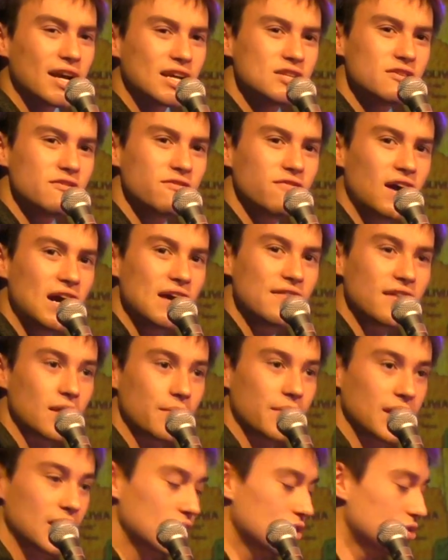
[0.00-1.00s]
define it a
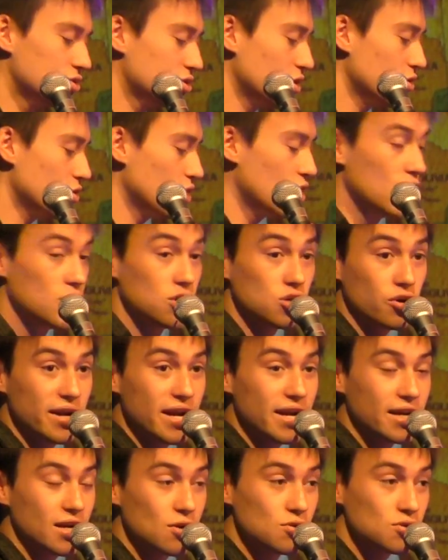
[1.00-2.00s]
bit. So your
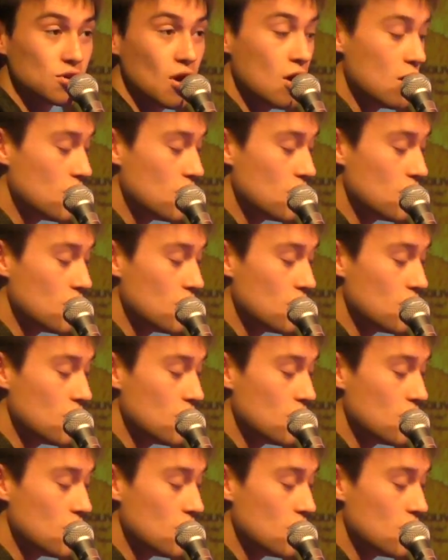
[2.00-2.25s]
ear goes.